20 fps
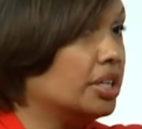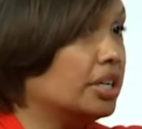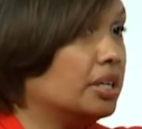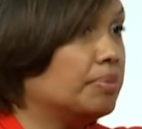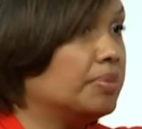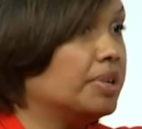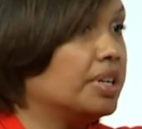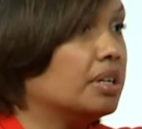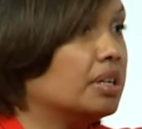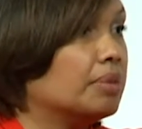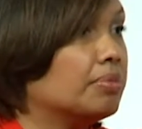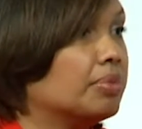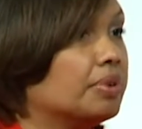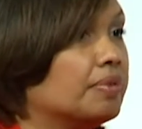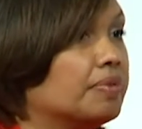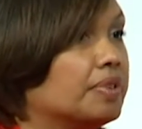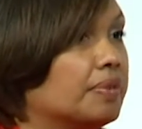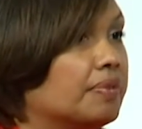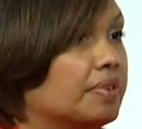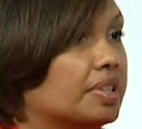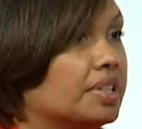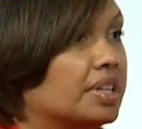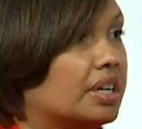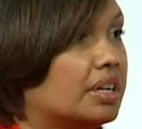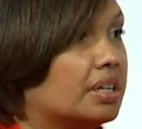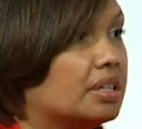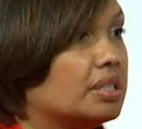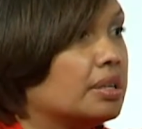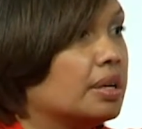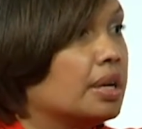could be a number of different
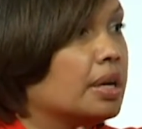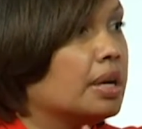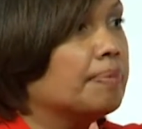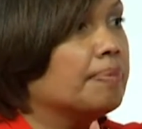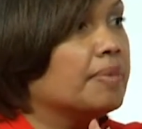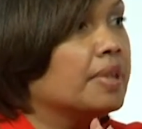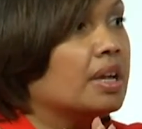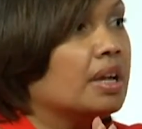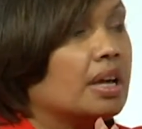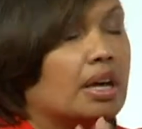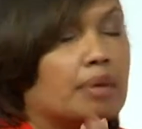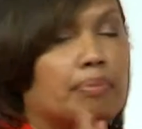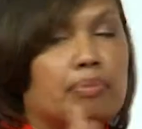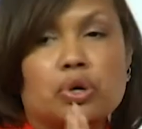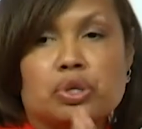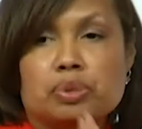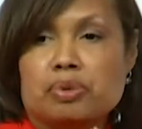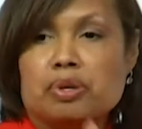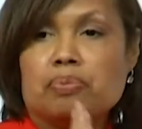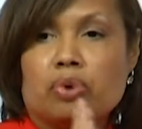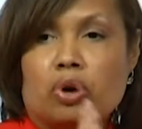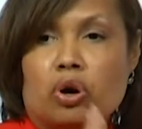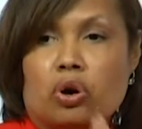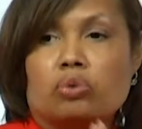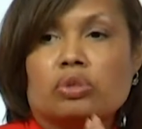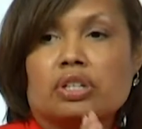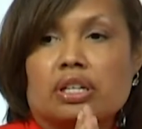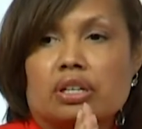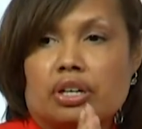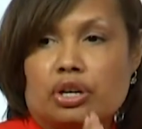things. And most people
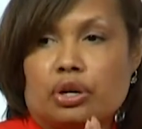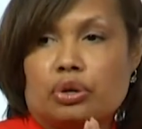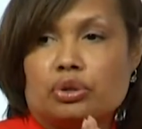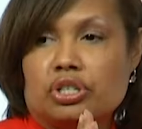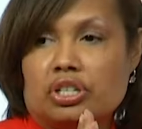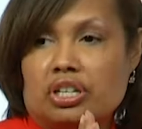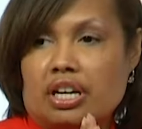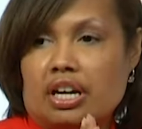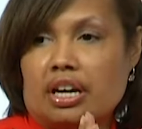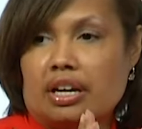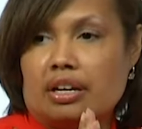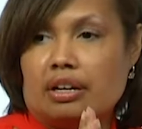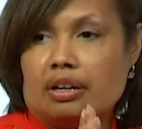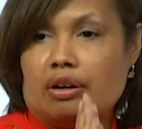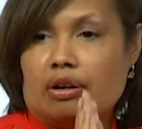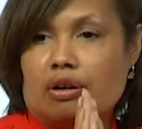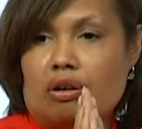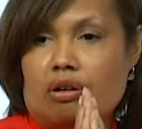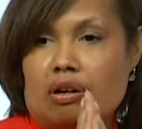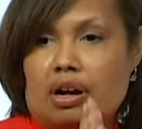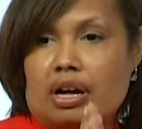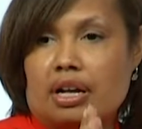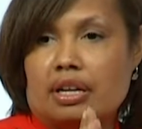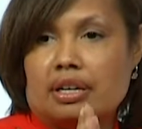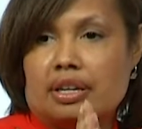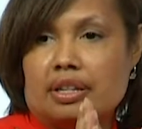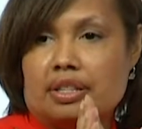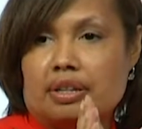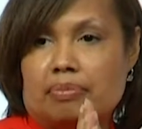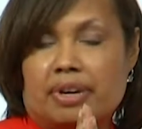only negotiate on
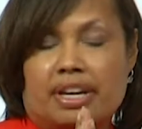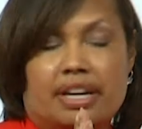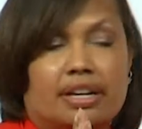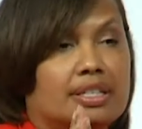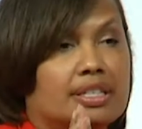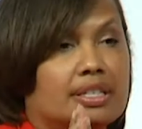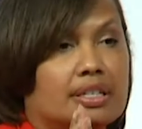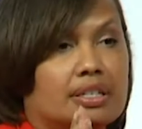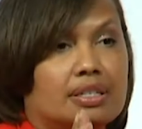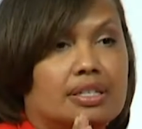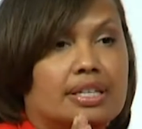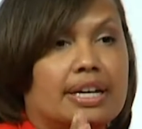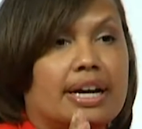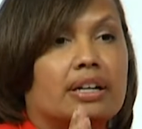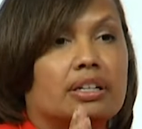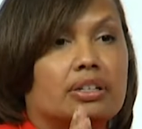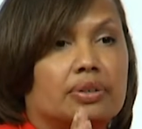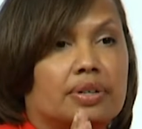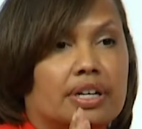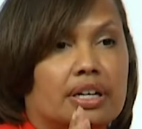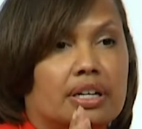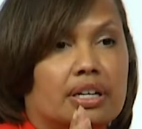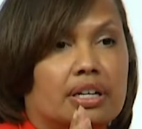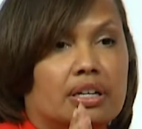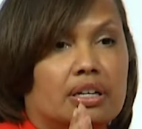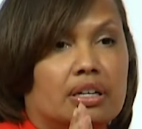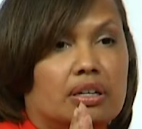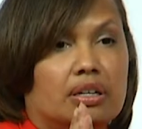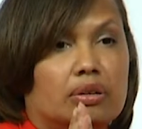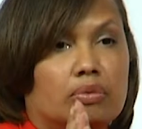the base salary,
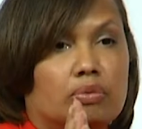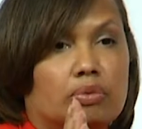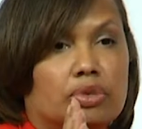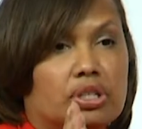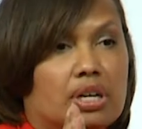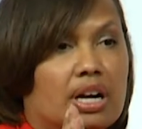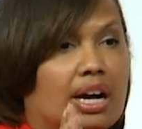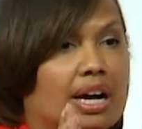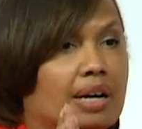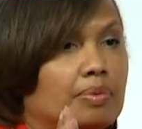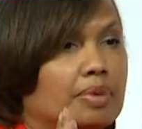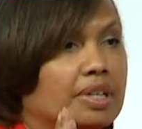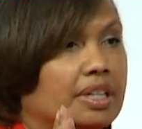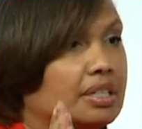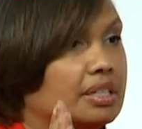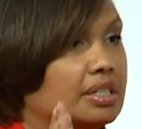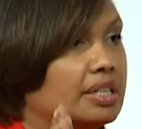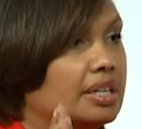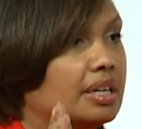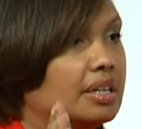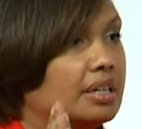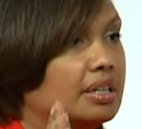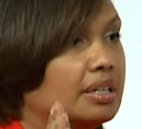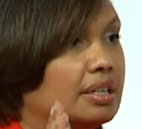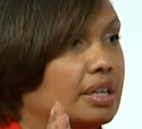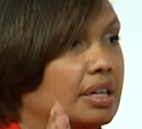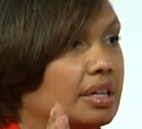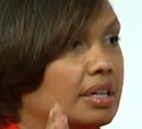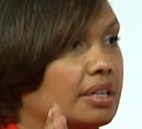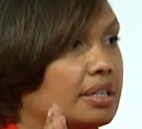which I would contend
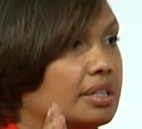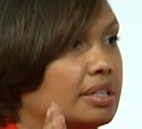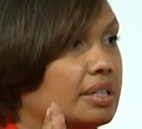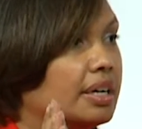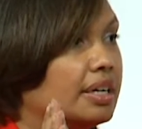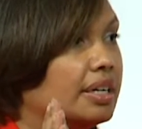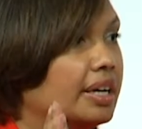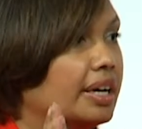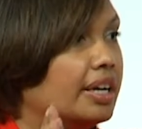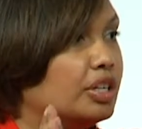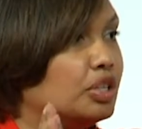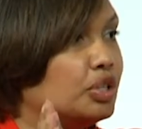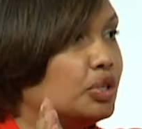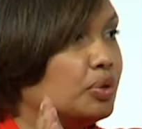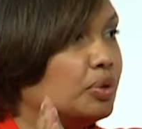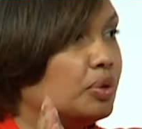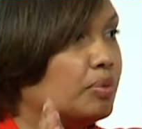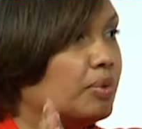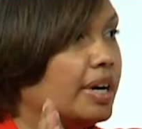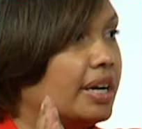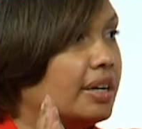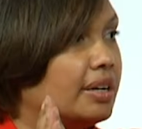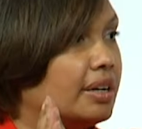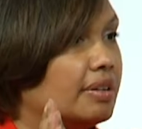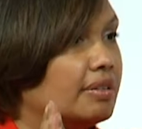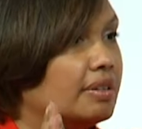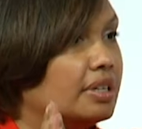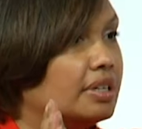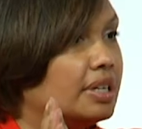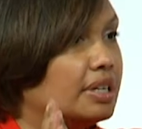is, again, to the right
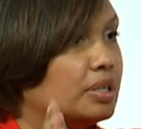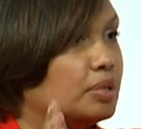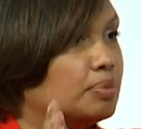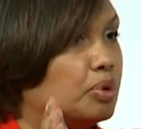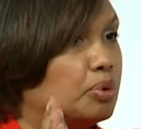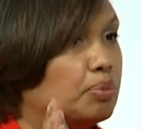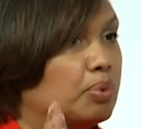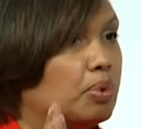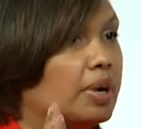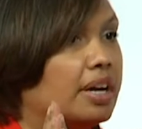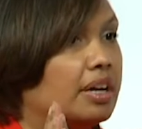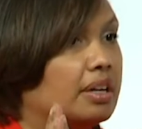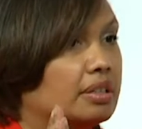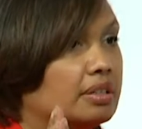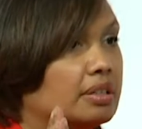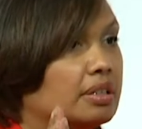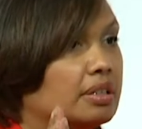of the decimal point.